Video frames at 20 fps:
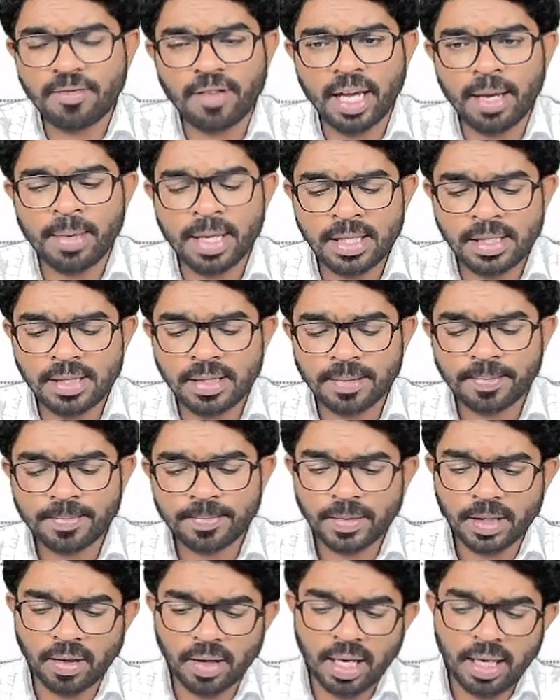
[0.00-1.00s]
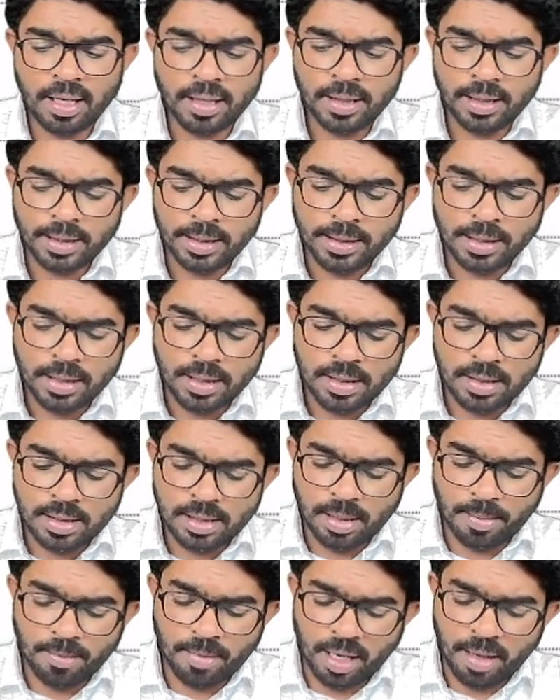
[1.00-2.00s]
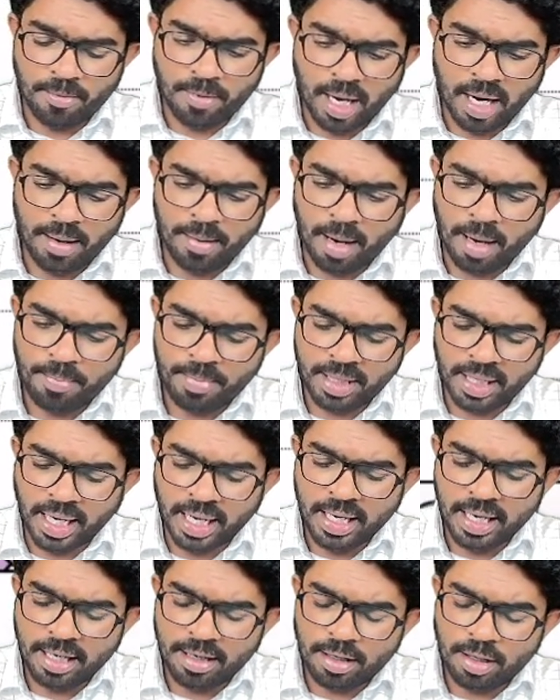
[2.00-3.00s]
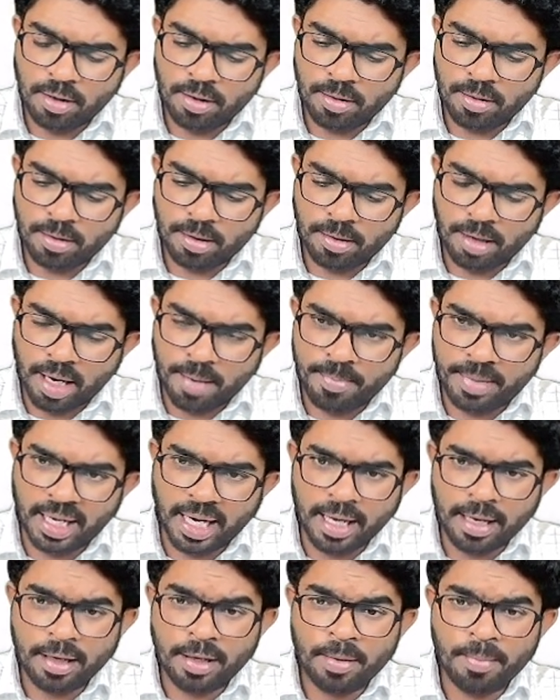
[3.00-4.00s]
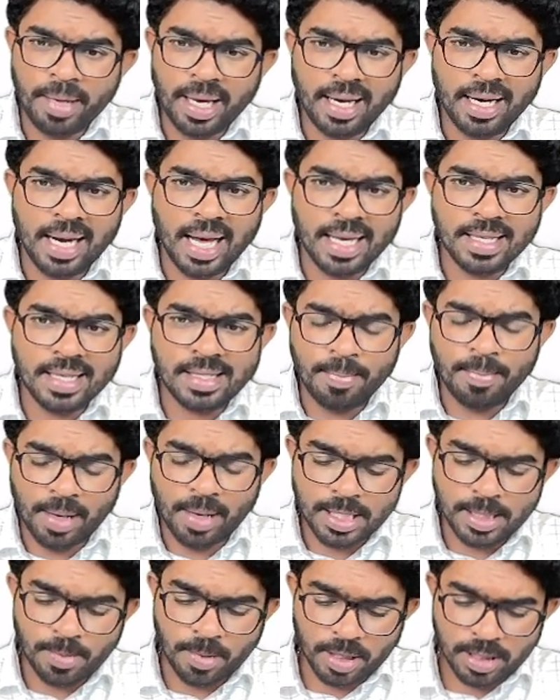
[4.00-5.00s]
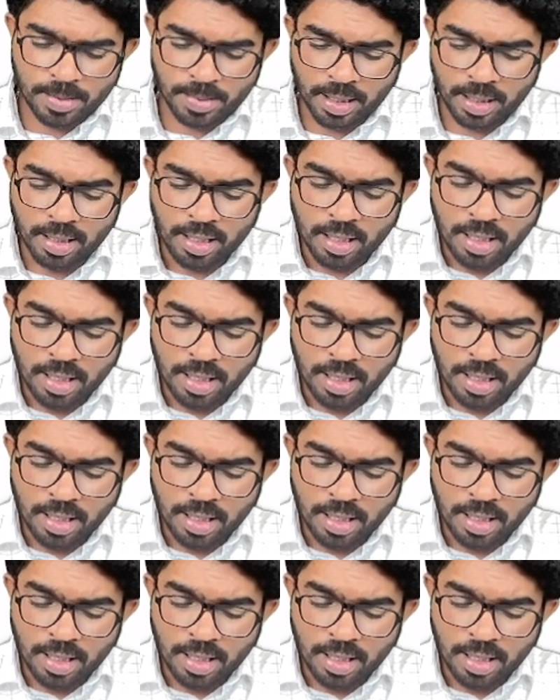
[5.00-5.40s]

5 months. Okay, so I'm trying to make it as simple as possible.